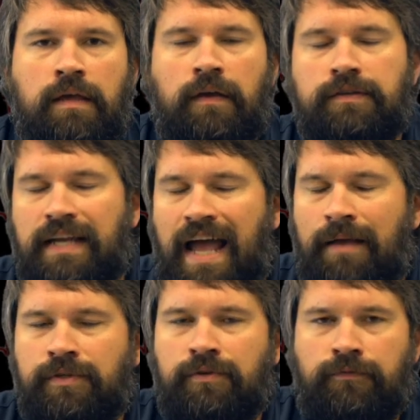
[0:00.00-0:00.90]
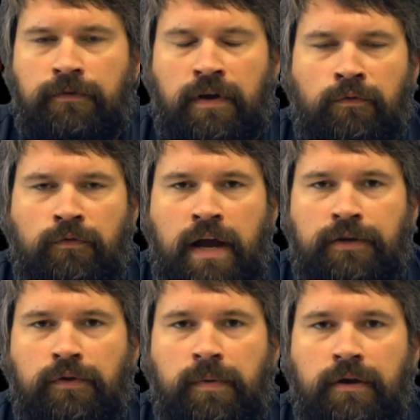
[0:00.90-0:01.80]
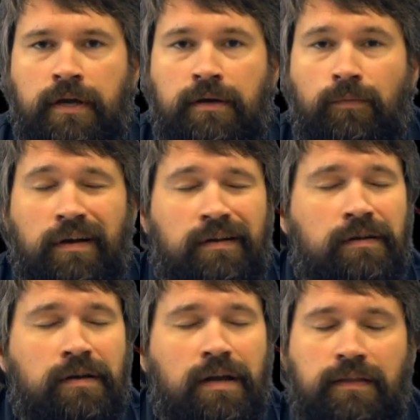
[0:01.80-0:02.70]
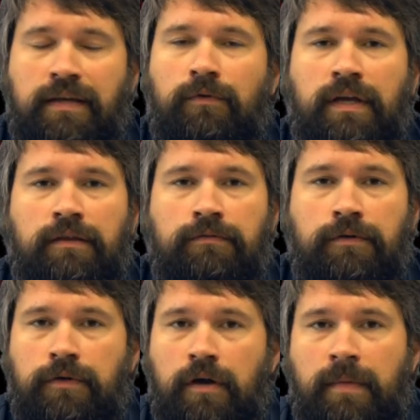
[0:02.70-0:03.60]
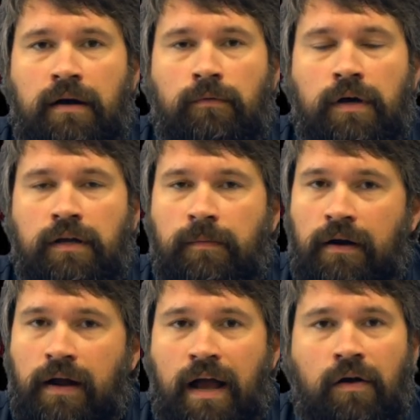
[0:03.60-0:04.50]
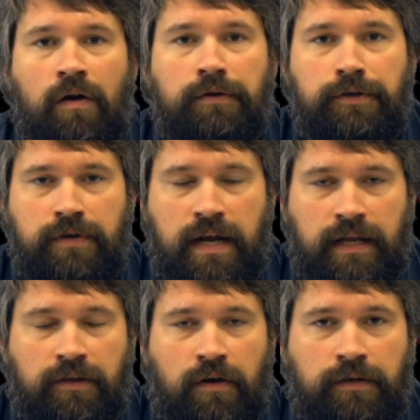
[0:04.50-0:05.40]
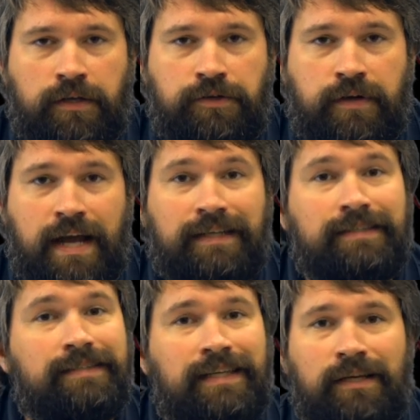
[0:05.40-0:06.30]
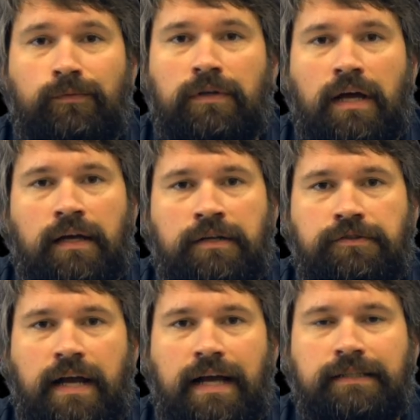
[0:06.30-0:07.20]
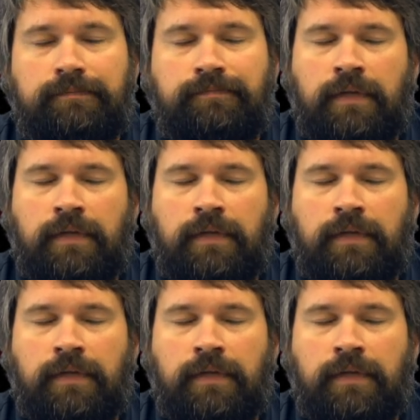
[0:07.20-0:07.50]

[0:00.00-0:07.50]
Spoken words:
There's an absolute refractory period where nothing will get through no matter what, no matter how hard you try to get the heart to contract, it will not contract.